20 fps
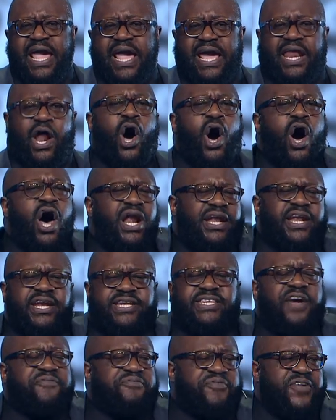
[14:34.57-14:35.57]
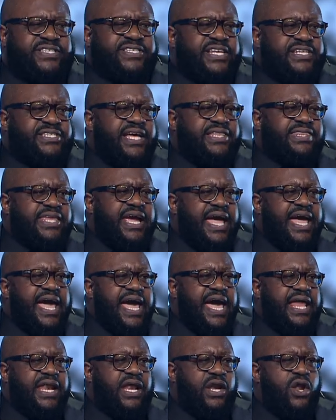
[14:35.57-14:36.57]
And all of the differences that they
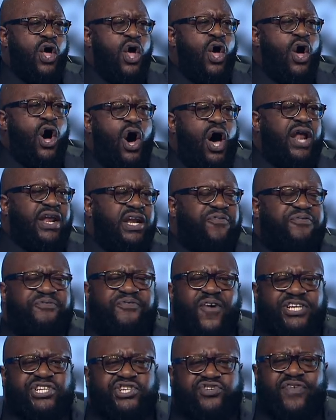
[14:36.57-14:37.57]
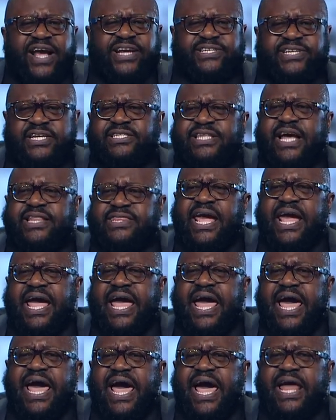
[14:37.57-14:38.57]
had and all of the frustrations that they
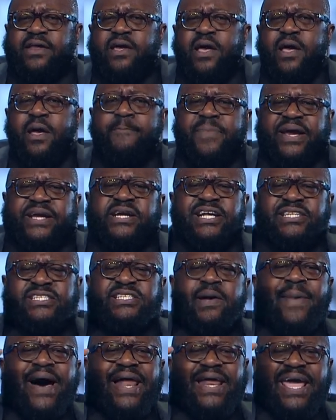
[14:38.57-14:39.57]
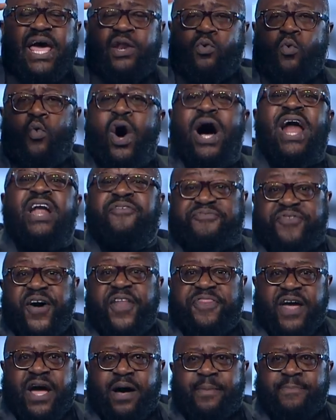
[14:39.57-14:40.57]
had because somebody had won for
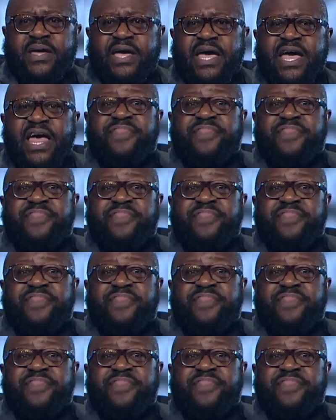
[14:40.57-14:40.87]
them,